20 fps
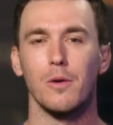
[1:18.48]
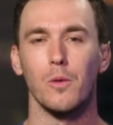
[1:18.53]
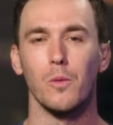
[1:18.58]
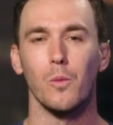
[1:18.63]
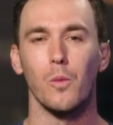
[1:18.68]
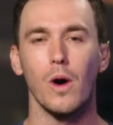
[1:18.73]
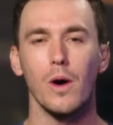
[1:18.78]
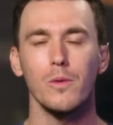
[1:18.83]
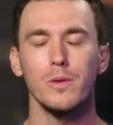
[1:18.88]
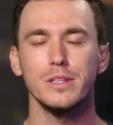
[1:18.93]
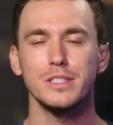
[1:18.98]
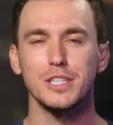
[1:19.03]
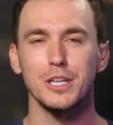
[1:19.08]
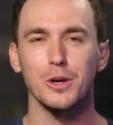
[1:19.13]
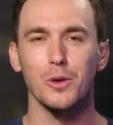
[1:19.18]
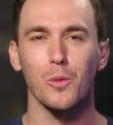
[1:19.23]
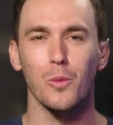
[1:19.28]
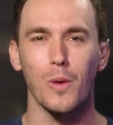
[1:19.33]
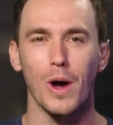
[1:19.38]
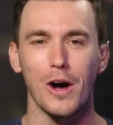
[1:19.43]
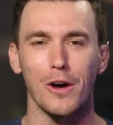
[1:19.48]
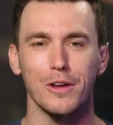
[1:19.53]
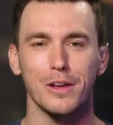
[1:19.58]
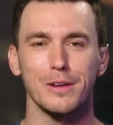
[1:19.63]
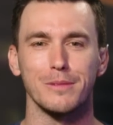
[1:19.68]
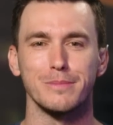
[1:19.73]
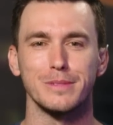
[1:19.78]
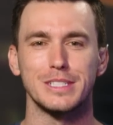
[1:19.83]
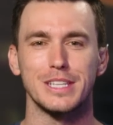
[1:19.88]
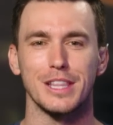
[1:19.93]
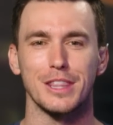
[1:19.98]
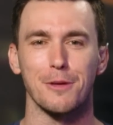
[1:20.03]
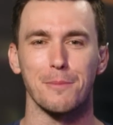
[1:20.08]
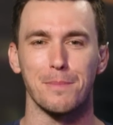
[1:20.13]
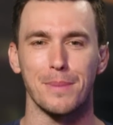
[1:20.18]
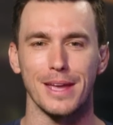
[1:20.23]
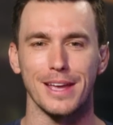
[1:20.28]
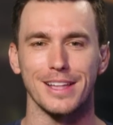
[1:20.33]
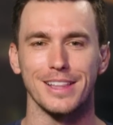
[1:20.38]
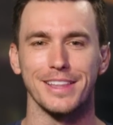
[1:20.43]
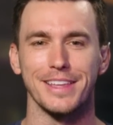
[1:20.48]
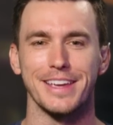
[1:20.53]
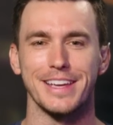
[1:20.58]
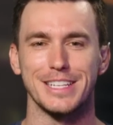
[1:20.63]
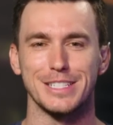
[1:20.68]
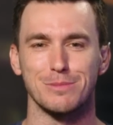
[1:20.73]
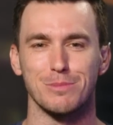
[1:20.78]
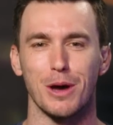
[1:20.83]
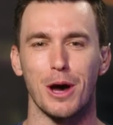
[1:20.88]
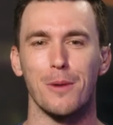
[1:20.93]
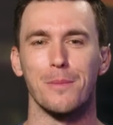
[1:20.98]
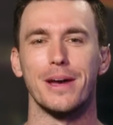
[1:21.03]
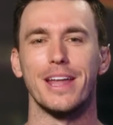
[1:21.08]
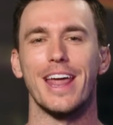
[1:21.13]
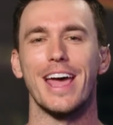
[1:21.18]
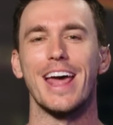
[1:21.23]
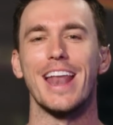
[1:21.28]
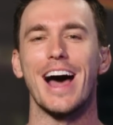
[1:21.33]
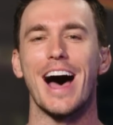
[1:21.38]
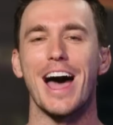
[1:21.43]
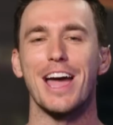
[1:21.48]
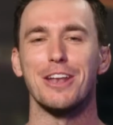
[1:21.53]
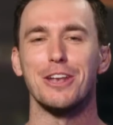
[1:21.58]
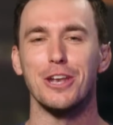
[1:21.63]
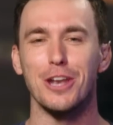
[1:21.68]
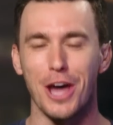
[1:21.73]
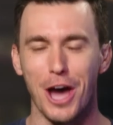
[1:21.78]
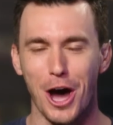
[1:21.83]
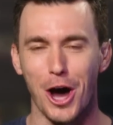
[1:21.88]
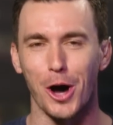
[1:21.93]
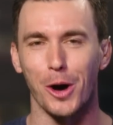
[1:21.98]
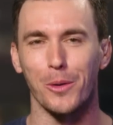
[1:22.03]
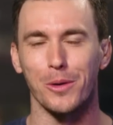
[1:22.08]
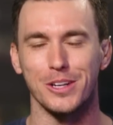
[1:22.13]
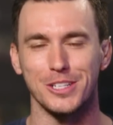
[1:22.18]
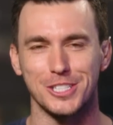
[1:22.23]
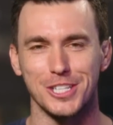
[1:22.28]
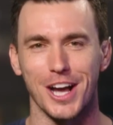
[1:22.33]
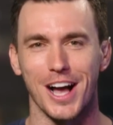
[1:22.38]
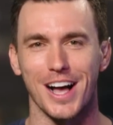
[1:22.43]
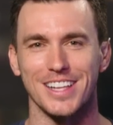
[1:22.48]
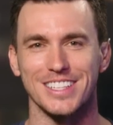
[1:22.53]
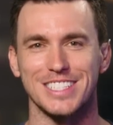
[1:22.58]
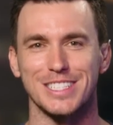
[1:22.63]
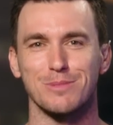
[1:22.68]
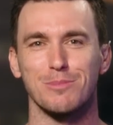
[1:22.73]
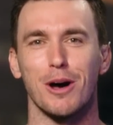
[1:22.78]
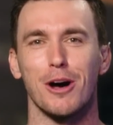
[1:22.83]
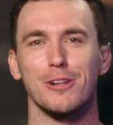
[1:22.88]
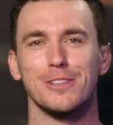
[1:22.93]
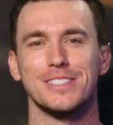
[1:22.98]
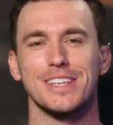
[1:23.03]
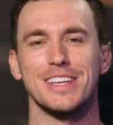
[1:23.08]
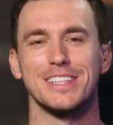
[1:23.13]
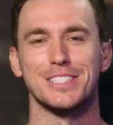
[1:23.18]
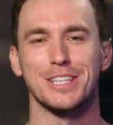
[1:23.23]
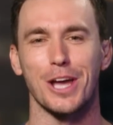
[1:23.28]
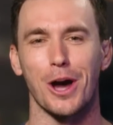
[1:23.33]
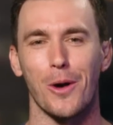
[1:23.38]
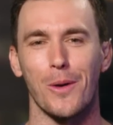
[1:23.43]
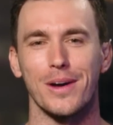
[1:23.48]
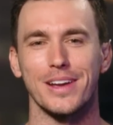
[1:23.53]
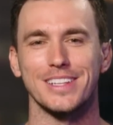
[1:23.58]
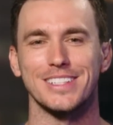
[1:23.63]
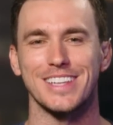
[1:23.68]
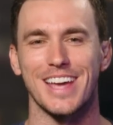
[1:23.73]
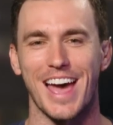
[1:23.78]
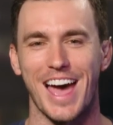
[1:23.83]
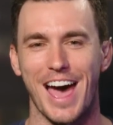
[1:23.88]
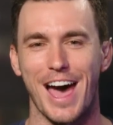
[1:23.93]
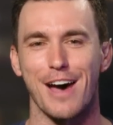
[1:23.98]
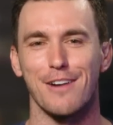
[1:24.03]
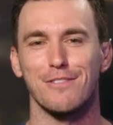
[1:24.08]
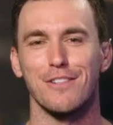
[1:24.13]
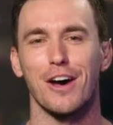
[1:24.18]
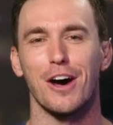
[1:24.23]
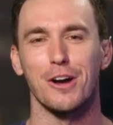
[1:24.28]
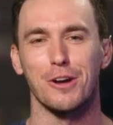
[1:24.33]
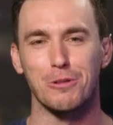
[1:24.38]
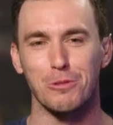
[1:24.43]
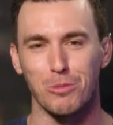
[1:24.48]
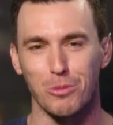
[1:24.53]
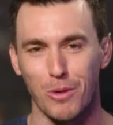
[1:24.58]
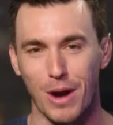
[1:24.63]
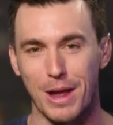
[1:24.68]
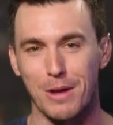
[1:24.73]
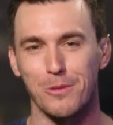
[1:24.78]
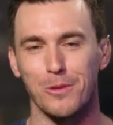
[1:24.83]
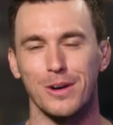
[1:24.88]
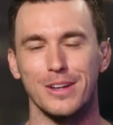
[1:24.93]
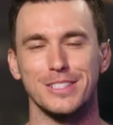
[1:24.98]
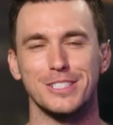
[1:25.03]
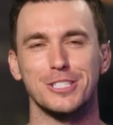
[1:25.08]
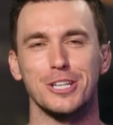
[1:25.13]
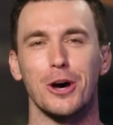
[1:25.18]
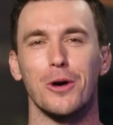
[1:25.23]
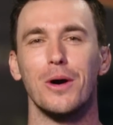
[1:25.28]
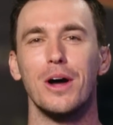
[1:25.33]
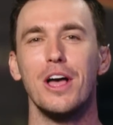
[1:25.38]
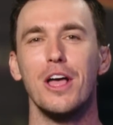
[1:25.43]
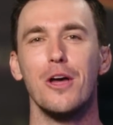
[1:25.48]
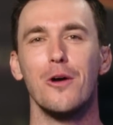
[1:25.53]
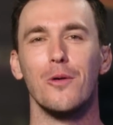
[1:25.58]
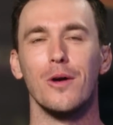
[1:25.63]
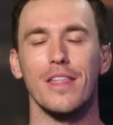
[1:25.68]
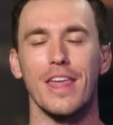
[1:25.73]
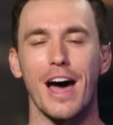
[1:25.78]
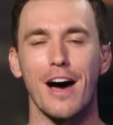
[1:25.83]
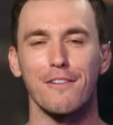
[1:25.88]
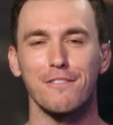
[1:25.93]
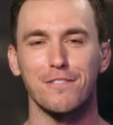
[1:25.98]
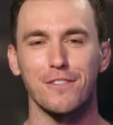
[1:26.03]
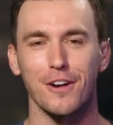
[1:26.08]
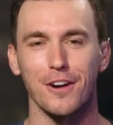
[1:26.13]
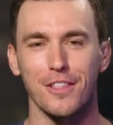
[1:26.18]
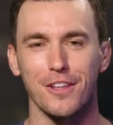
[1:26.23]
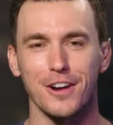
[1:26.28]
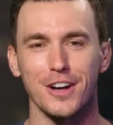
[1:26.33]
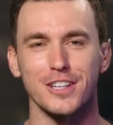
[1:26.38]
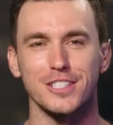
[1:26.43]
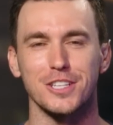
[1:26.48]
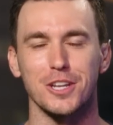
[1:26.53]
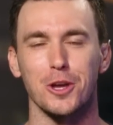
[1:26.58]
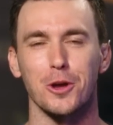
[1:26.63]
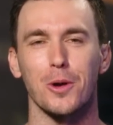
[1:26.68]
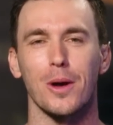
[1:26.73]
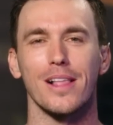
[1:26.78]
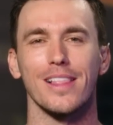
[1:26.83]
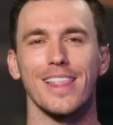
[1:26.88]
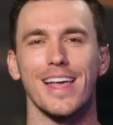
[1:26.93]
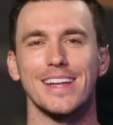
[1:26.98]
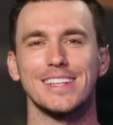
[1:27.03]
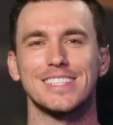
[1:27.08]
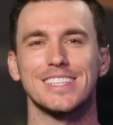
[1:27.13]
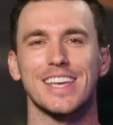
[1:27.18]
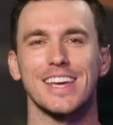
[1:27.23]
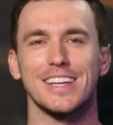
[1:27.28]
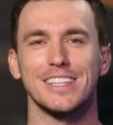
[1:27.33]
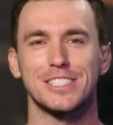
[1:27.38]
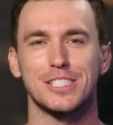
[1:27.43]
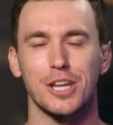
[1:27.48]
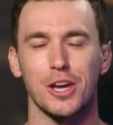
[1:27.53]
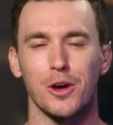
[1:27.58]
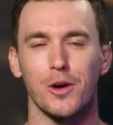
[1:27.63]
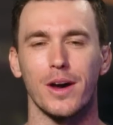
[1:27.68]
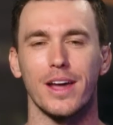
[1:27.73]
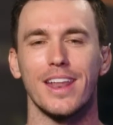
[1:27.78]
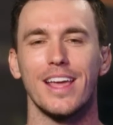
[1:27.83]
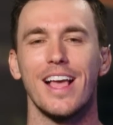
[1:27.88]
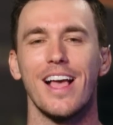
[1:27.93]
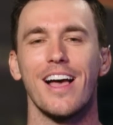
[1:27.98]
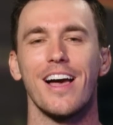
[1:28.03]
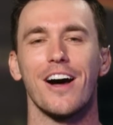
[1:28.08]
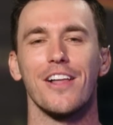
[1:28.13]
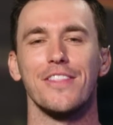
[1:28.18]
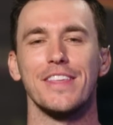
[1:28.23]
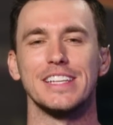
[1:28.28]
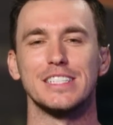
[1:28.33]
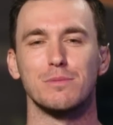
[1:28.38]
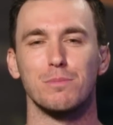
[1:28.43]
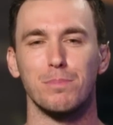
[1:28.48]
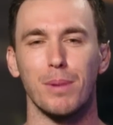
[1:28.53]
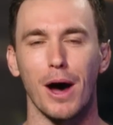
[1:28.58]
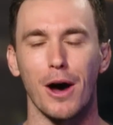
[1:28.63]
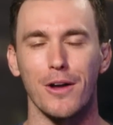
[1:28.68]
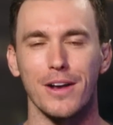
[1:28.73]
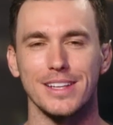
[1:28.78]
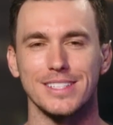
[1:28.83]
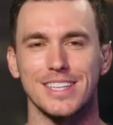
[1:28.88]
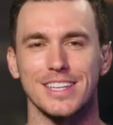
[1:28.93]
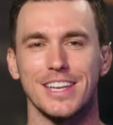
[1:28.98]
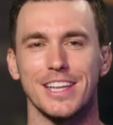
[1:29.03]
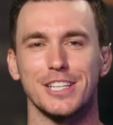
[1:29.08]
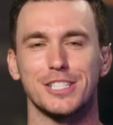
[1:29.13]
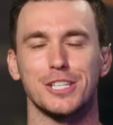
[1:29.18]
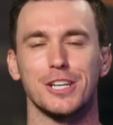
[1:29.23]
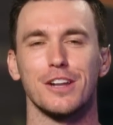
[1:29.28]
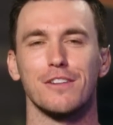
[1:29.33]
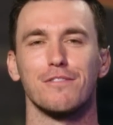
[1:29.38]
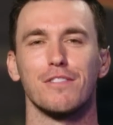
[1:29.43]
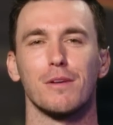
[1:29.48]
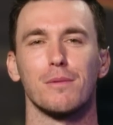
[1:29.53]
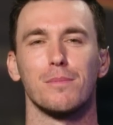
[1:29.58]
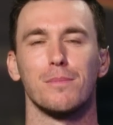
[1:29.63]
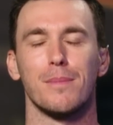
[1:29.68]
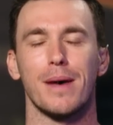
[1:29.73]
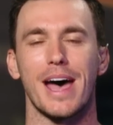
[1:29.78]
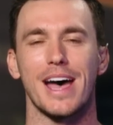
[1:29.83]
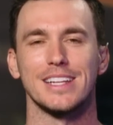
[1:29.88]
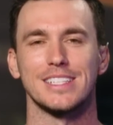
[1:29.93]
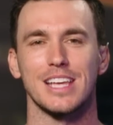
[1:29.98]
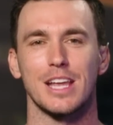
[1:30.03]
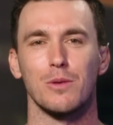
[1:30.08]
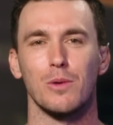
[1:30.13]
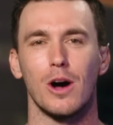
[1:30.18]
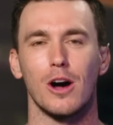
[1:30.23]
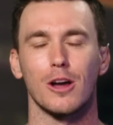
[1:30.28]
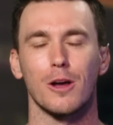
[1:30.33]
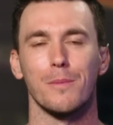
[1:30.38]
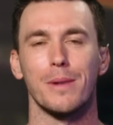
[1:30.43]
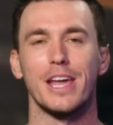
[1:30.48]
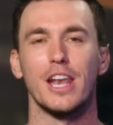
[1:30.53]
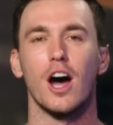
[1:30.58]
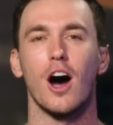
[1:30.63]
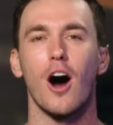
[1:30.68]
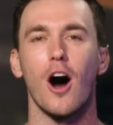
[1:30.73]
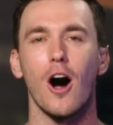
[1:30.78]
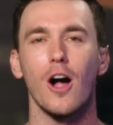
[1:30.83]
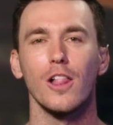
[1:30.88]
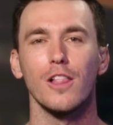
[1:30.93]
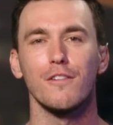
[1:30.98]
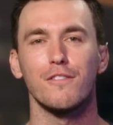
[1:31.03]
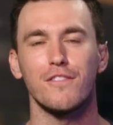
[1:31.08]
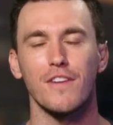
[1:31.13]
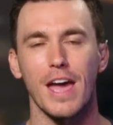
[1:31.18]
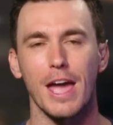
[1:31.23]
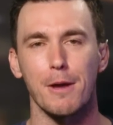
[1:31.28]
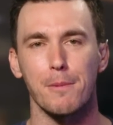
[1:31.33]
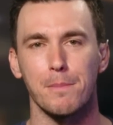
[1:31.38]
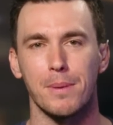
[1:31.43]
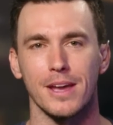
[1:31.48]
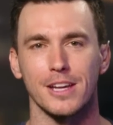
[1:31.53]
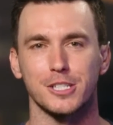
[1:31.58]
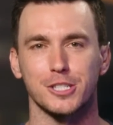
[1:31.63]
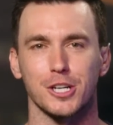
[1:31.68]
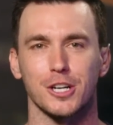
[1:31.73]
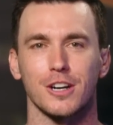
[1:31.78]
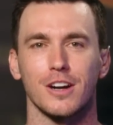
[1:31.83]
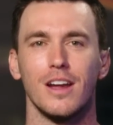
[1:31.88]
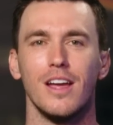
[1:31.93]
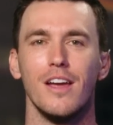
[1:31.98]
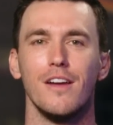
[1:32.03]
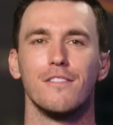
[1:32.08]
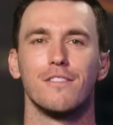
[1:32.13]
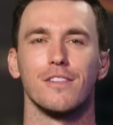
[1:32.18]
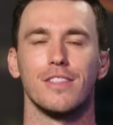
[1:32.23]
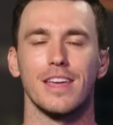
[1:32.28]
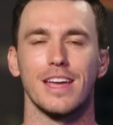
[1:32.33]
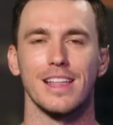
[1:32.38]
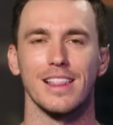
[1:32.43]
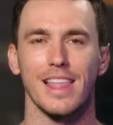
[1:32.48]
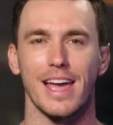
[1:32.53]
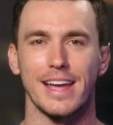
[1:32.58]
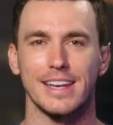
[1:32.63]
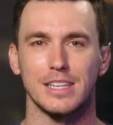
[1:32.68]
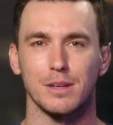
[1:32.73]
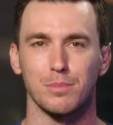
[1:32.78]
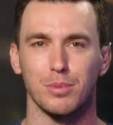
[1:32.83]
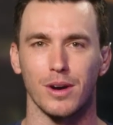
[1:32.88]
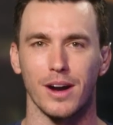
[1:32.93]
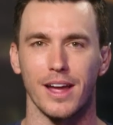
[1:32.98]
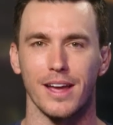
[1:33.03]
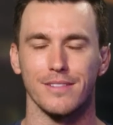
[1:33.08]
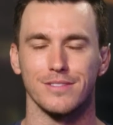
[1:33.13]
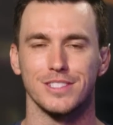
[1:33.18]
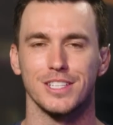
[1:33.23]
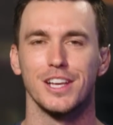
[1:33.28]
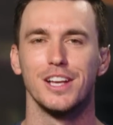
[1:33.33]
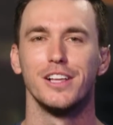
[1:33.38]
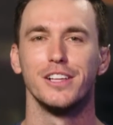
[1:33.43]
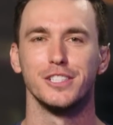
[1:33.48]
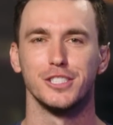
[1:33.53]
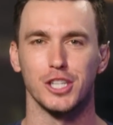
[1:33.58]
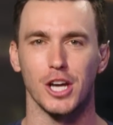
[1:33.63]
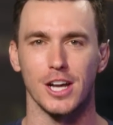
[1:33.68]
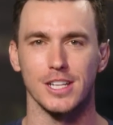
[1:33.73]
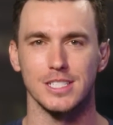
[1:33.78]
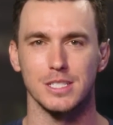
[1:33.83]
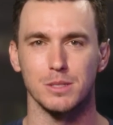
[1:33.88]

what was your welcome to the big leagues moment? And I know John Smoltz is going to have a great one. So without further ado, let's get to it on this bonus edition of Flippin' Bats and welcome in Hall of Fame pitcher for the Atlanta Braves, John